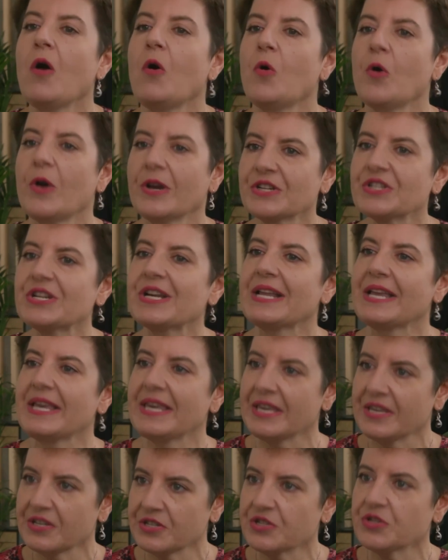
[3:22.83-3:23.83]
who actually
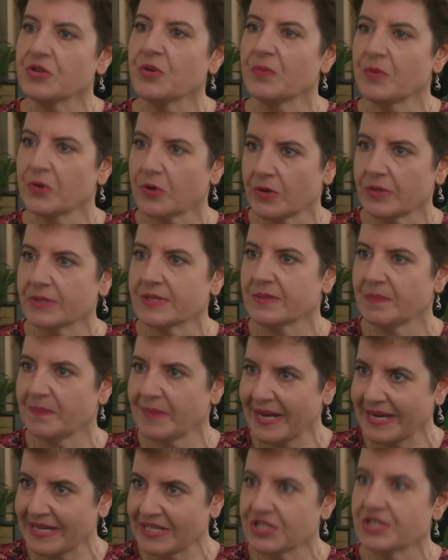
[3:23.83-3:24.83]
issue bronze
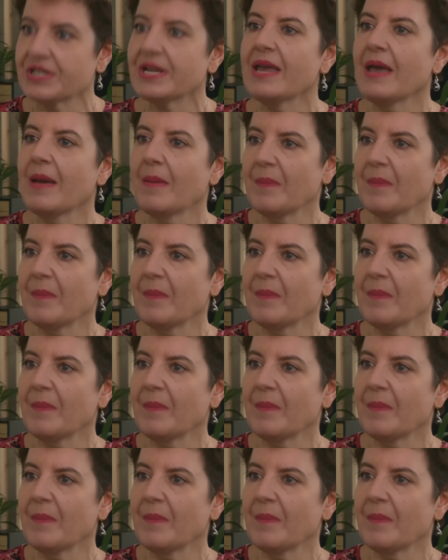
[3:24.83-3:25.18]
badge